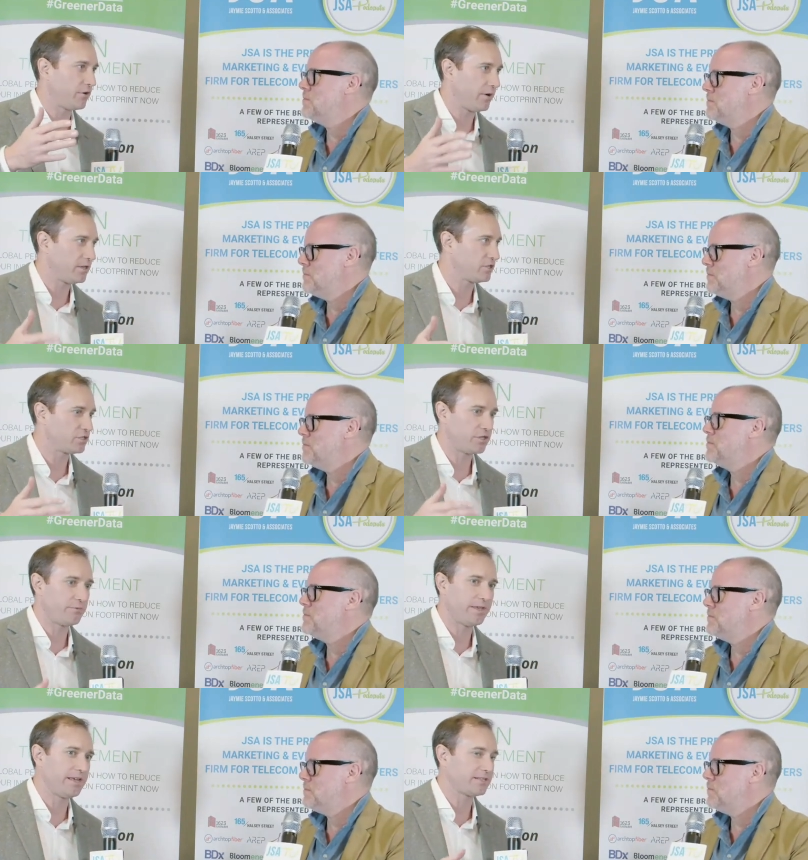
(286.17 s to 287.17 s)
Speaker 1: equation so that
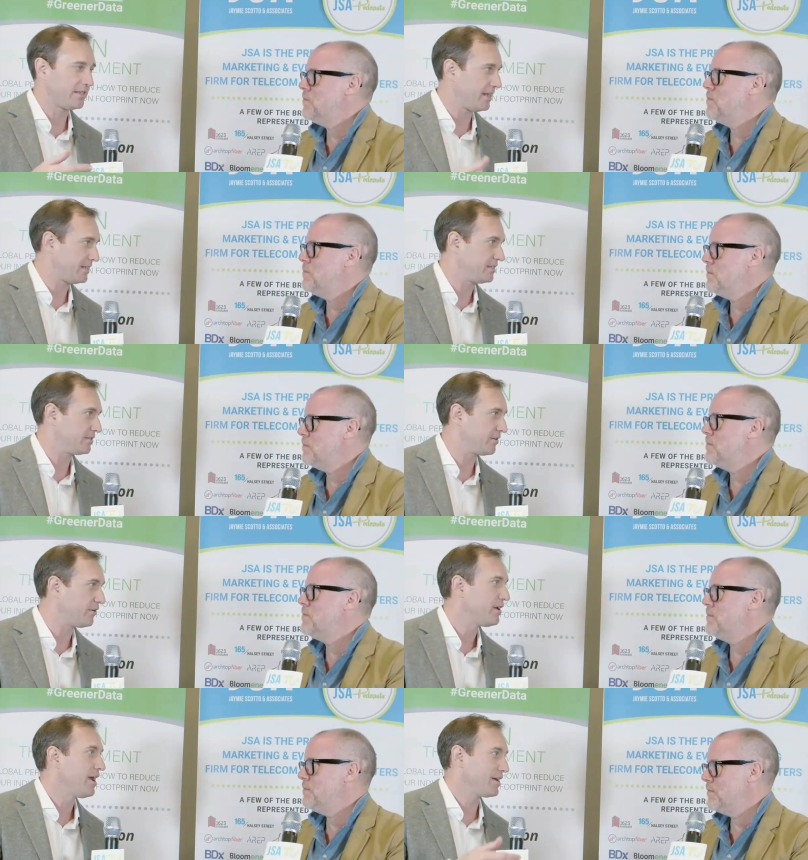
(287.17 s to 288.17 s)
we can get to net zero
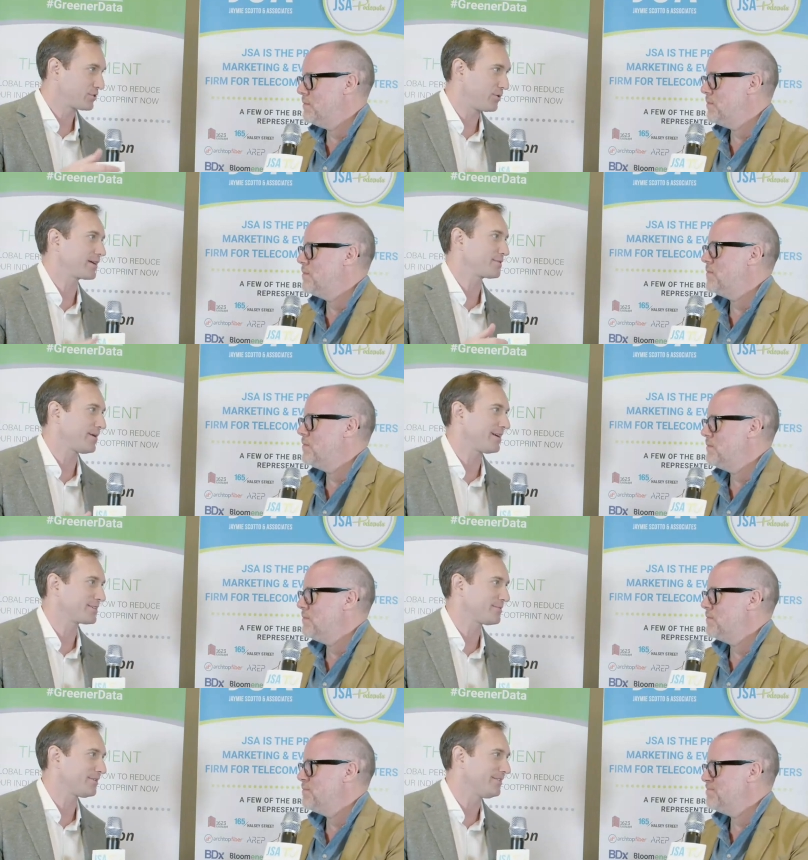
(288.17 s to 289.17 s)
as quick as
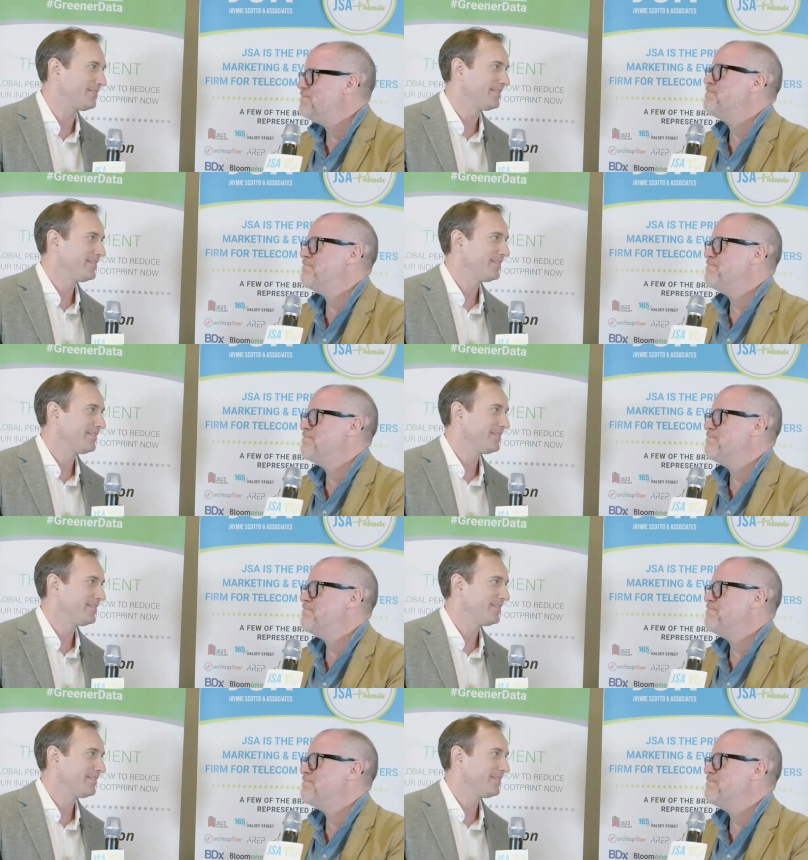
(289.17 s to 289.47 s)
possible.